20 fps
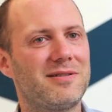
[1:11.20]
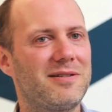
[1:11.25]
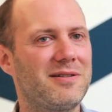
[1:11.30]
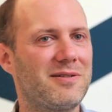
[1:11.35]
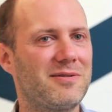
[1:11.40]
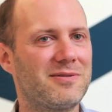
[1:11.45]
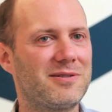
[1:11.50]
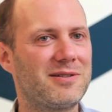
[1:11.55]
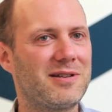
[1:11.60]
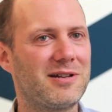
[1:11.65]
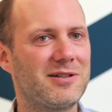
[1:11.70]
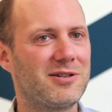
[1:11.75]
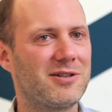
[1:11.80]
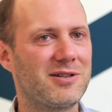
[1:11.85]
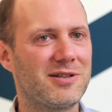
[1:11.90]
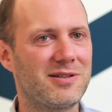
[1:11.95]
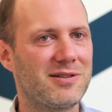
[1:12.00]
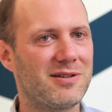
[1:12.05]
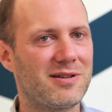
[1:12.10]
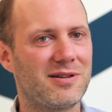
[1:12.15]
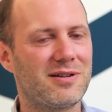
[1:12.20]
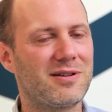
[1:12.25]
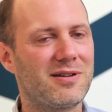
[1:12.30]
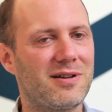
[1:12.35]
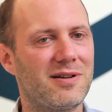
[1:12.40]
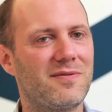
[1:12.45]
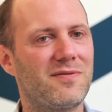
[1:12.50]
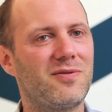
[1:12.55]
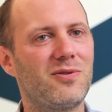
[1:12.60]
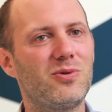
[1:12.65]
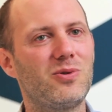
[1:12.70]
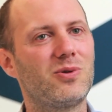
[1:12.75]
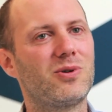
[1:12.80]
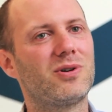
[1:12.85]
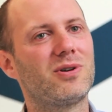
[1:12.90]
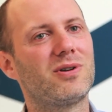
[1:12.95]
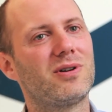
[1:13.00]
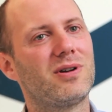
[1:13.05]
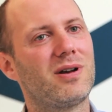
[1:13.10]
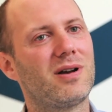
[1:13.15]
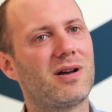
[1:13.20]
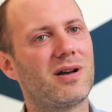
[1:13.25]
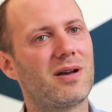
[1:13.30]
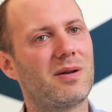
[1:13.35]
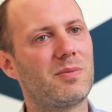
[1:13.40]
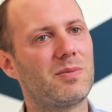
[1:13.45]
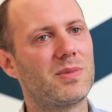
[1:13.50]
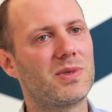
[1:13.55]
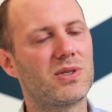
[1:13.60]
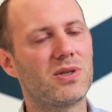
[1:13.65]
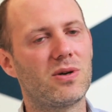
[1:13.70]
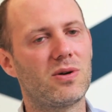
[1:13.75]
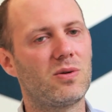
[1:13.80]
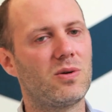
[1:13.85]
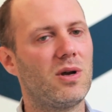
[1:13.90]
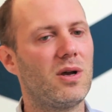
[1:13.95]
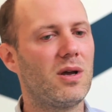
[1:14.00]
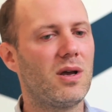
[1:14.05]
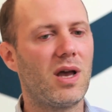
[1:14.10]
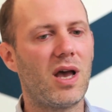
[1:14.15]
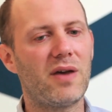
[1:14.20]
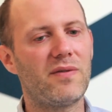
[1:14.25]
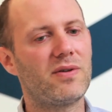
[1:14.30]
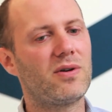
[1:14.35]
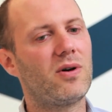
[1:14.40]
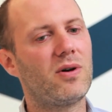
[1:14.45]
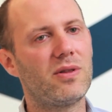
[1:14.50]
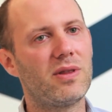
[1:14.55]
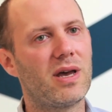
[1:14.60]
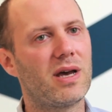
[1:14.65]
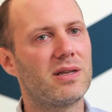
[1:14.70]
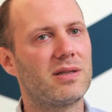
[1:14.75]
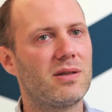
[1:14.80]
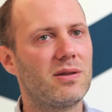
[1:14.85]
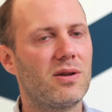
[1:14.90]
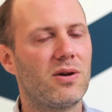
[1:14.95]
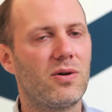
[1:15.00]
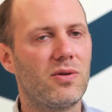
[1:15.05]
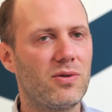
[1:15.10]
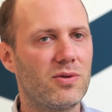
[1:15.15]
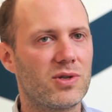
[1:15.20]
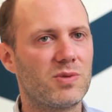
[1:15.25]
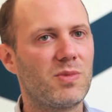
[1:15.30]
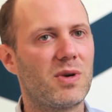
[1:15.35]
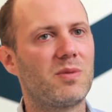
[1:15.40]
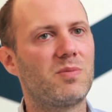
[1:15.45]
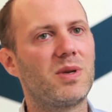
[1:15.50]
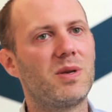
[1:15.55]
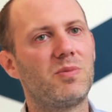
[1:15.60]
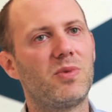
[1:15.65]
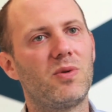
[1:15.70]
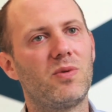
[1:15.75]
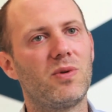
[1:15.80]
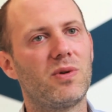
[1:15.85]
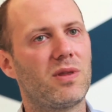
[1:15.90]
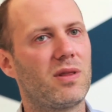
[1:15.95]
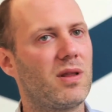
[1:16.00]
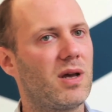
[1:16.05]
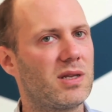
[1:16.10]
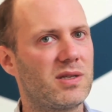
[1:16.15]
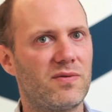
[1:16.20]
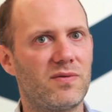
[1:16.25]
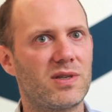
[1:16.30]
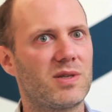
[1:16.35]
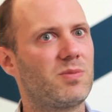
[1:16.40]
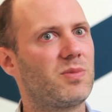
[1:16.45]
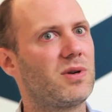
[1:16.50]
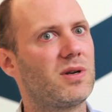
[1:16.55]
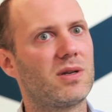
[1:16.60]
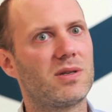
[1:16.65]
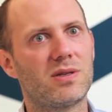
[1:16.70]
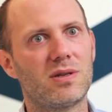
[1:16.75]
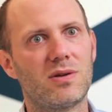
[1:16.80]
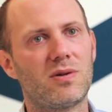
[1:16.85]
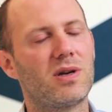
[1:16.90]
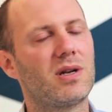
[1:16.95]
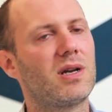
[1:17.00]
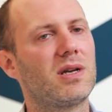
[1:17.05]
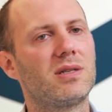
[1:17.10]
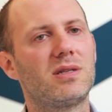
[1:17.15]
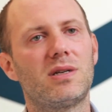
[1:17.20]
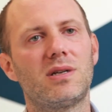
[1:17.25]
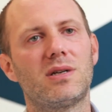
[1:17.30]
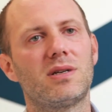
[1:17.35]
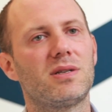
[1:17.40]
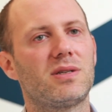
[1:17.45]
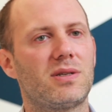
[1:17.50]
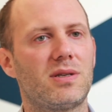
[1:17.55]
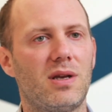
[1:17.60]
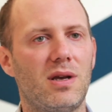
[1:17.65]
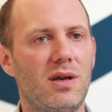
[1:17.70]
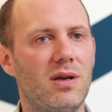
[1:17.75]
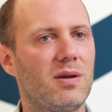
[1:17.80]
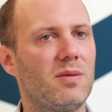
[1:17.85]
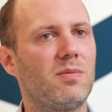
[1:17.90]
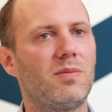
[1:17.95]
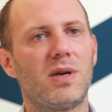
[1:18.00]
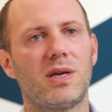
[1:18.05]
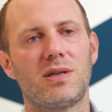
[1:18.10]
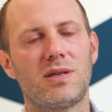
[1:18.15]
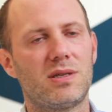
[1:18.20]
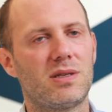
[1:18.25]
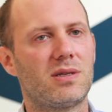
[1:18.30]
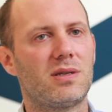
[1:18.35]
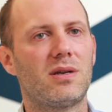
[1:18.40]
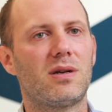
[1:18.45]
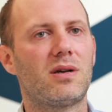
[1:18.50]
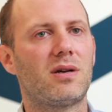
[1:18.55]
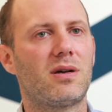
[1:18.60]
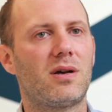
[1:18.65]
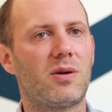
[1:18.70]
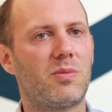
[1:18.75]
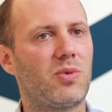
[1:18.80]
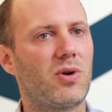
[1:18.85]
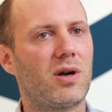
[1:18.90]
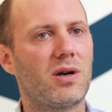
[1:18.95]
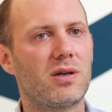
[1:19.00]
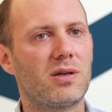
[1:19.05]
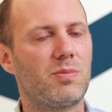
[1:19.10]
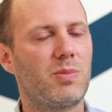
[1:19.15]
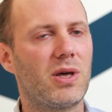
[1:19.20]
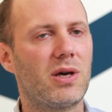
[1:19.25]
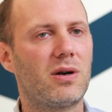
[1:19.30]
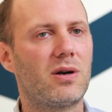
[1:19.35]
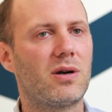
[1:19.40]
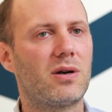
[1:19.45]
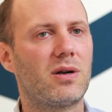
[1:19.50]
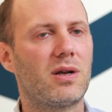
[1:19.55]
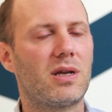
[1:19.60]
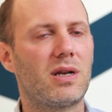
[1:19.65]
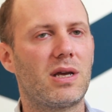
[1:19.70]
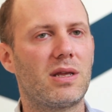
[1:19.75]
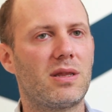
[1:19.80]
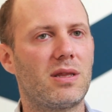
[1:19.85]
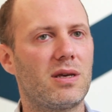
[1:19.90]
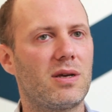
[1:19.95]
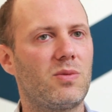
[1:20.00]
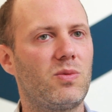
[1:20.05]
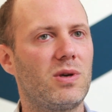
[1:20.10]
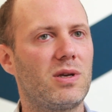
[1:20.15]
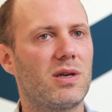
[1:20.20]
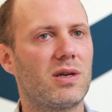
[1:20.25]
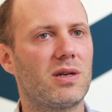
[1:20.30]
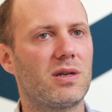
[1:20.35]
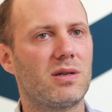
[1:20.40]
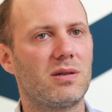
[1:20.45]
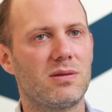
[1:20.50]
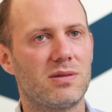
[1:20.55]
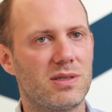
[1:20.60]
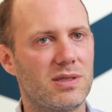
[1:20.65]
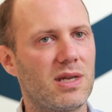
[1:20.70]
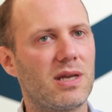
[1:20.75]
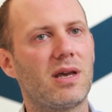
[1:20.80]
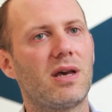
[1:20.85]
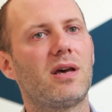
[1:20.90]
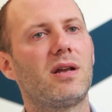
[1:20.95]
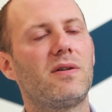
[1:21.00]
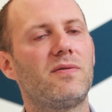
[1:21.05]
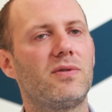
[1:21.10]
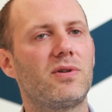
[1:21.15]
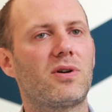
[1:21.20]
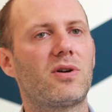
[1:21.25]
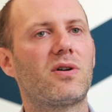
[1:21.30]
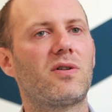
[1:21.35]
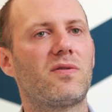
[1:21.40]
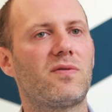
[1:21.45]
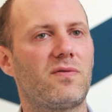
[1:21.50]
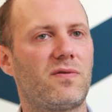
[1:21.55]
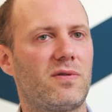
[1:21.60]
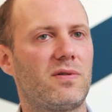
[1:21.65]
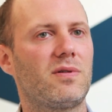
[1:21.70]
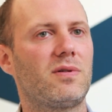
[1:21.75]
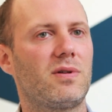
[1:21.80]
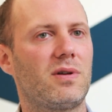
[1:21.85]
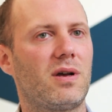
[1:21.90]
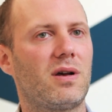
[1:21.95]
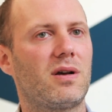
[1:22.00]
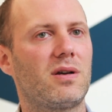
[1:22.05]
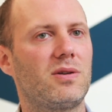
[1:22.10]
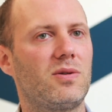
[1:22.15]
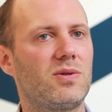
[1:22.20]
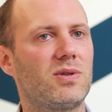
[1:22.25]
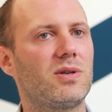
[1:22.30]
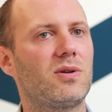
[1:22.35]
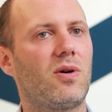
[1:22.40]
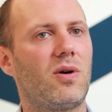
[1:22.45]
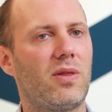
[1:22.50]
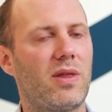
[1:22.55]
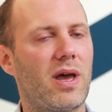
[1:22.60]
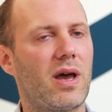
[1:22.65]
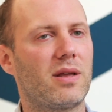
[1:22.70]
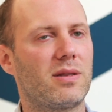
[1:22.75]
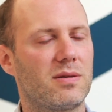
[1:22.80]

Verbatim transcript: you know it's not just a, a fluke um, so having all that all those smart people with lots of experience and great ideas makes uh, our product better and i think we can stay ahead of the curve uh, using all that